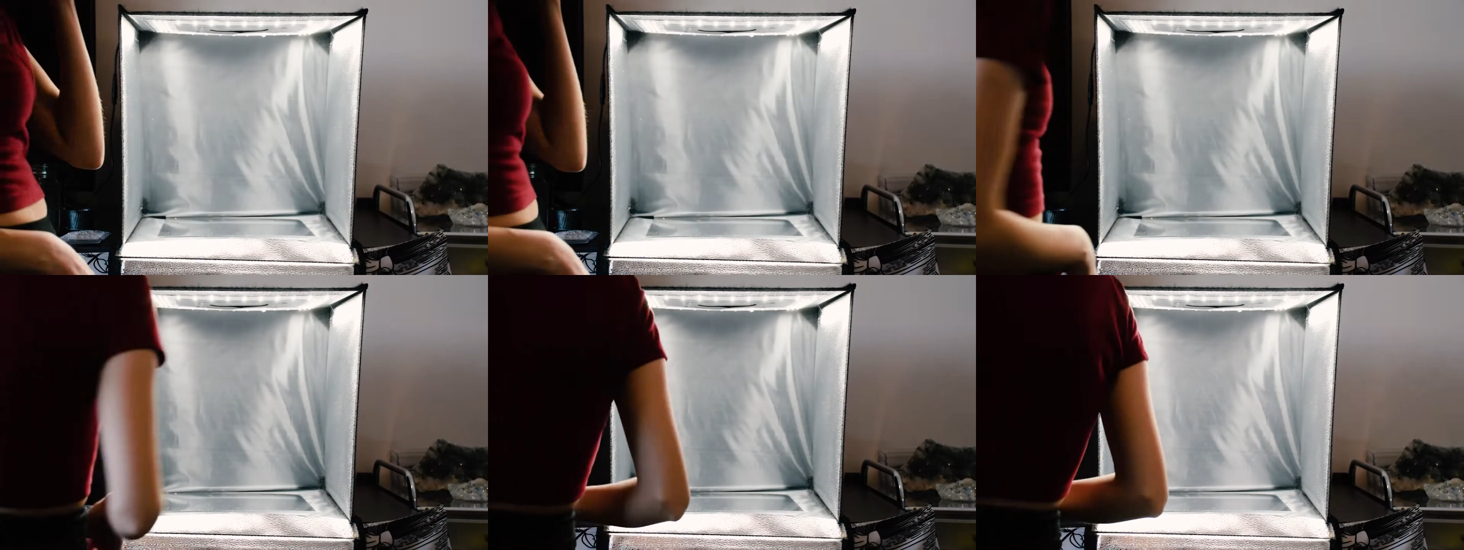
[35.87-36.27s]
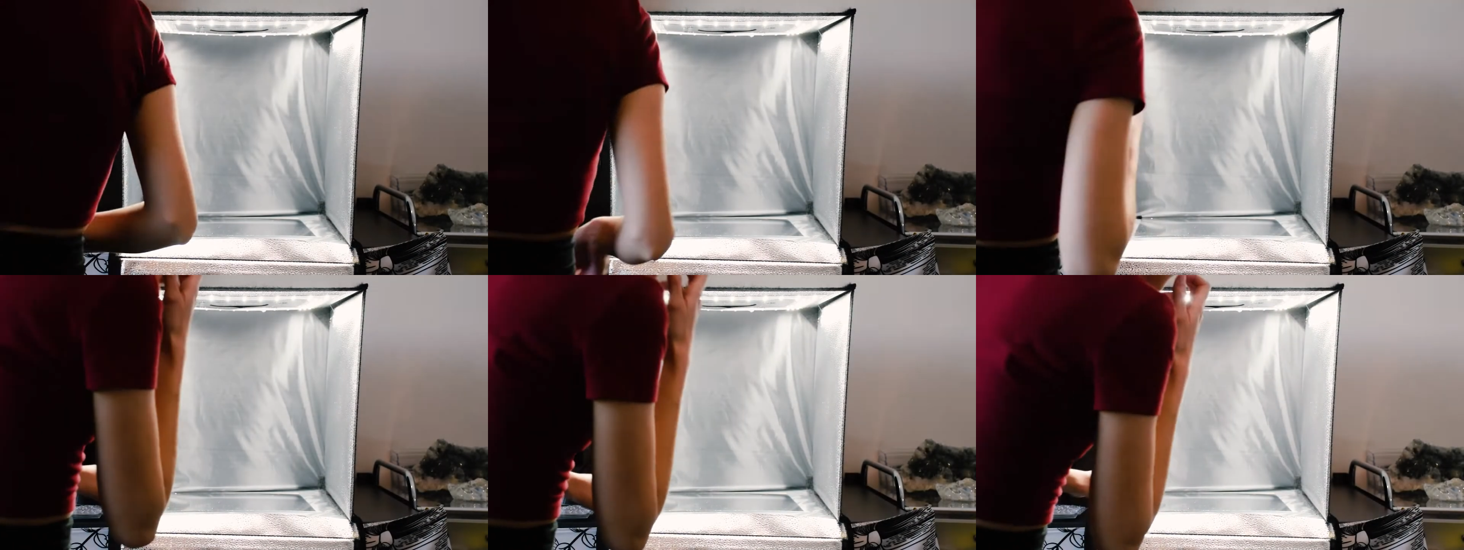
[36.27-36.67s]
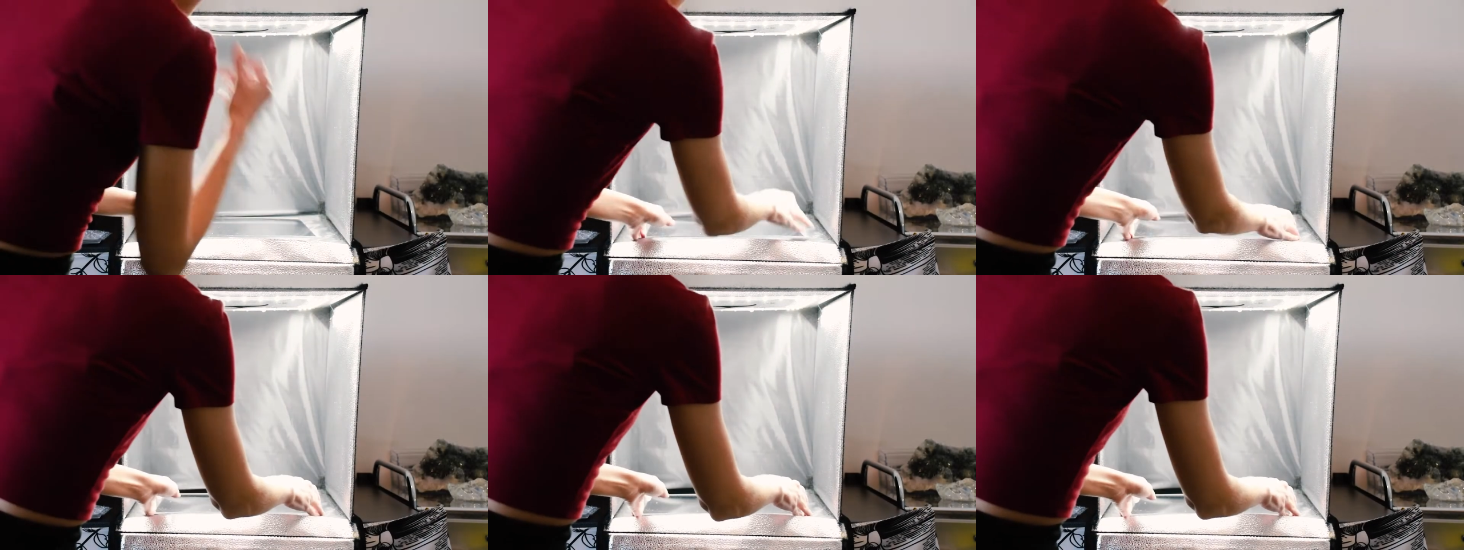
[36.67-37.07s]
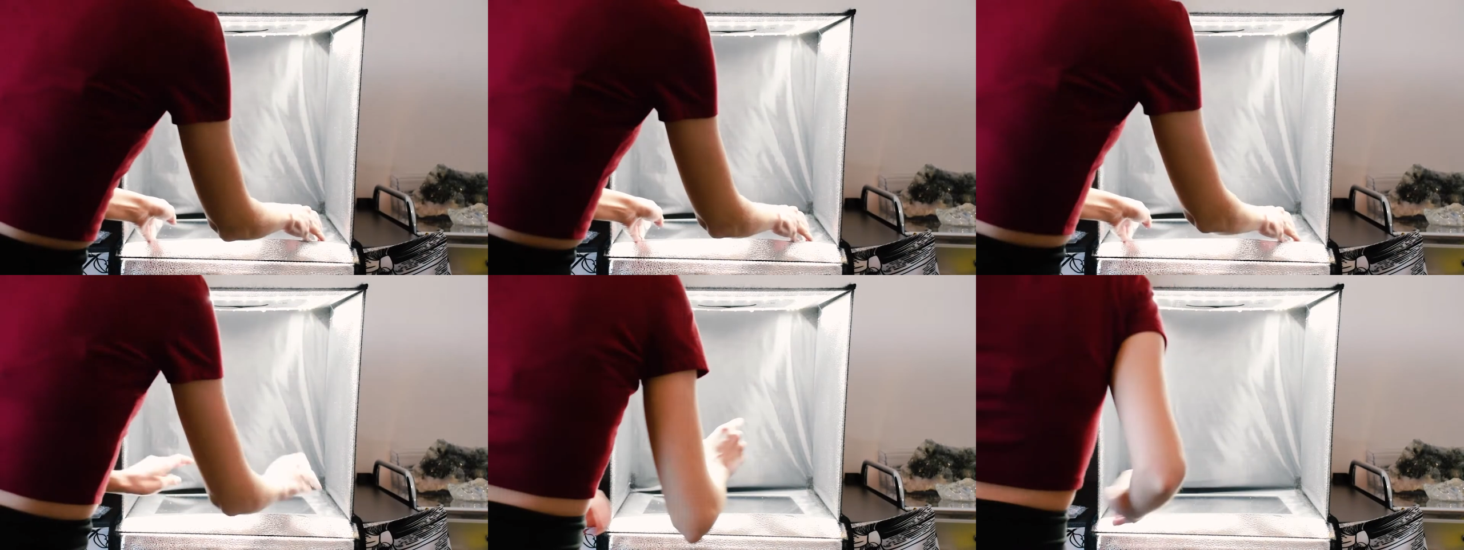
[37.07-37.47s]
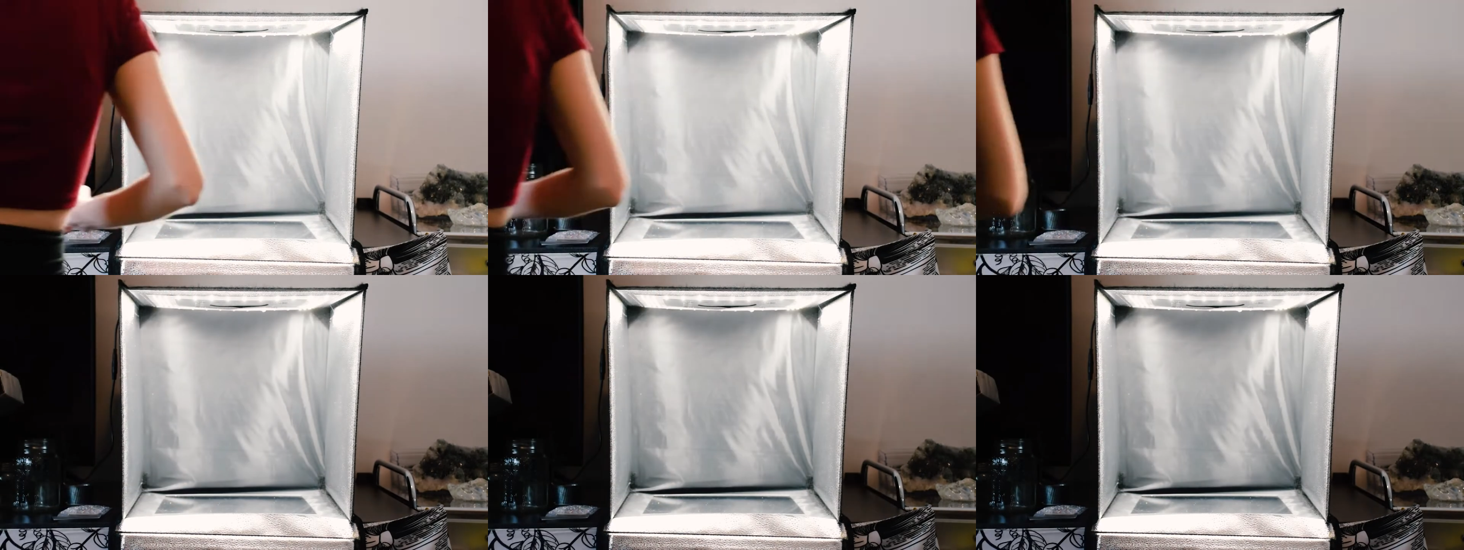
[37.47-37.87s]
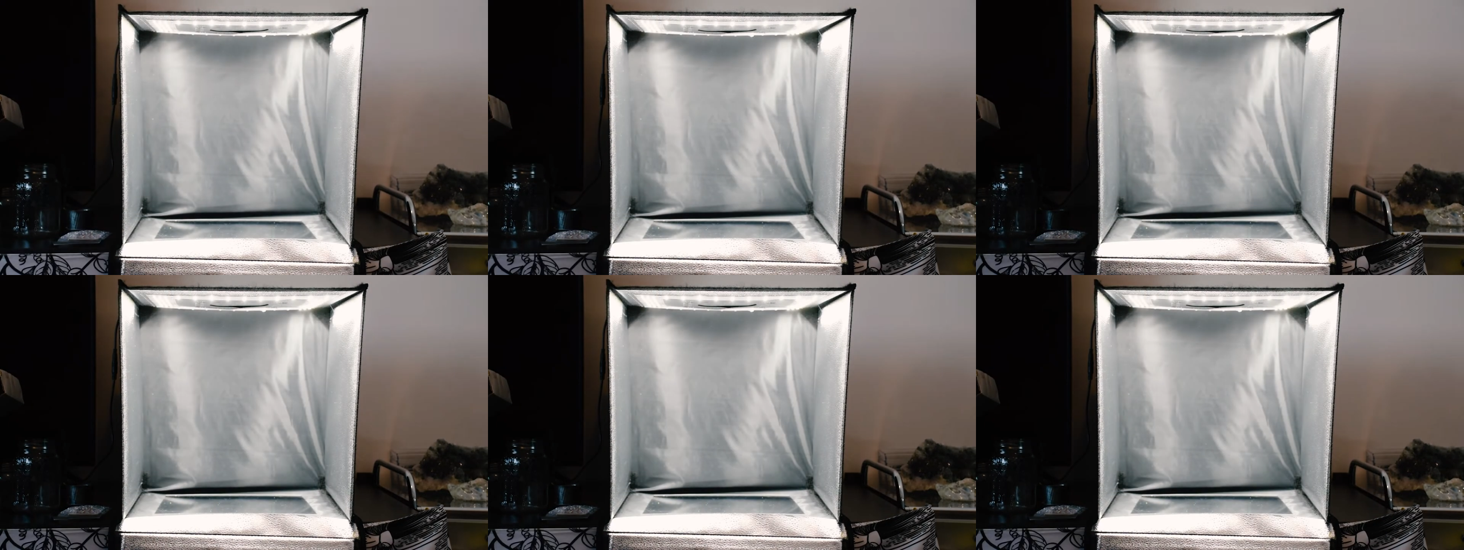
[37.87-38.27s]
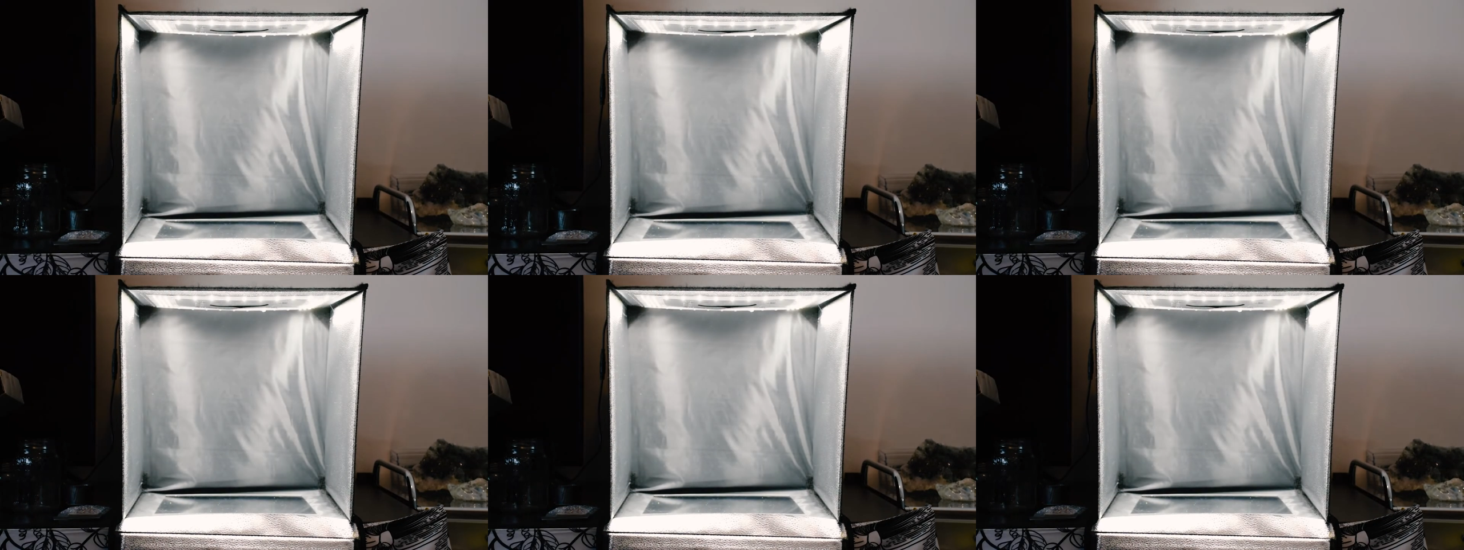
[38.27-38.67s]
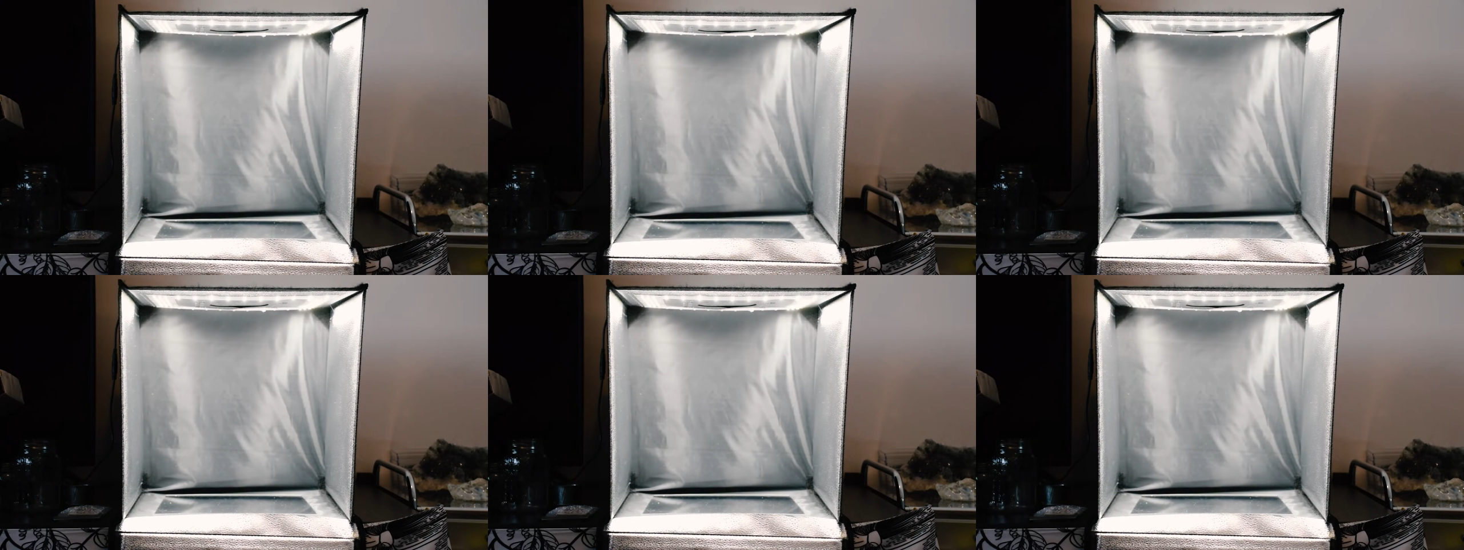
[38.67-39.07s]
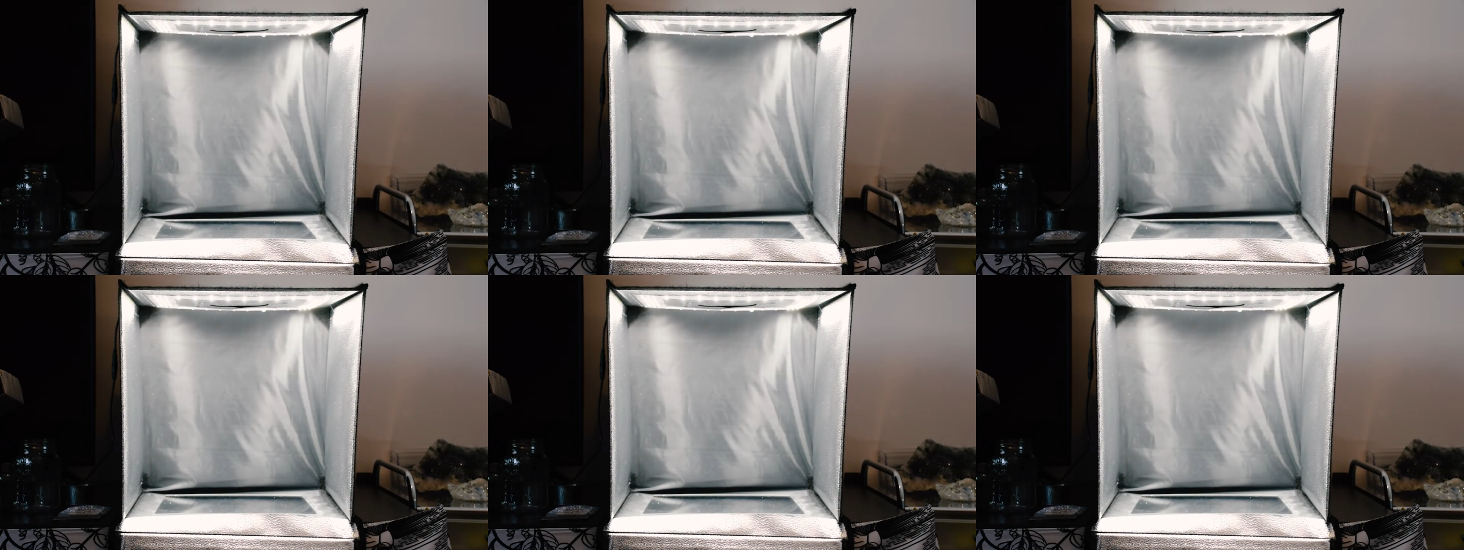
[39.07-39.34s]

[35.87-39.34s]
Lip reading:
Nobody's mouth can be seen.